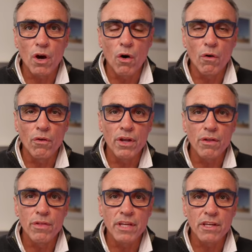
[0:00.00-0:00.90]
on
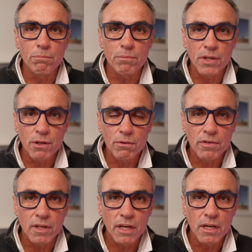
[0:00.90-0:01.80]
the
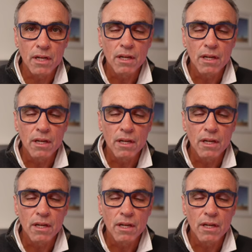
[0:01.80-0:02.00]
computer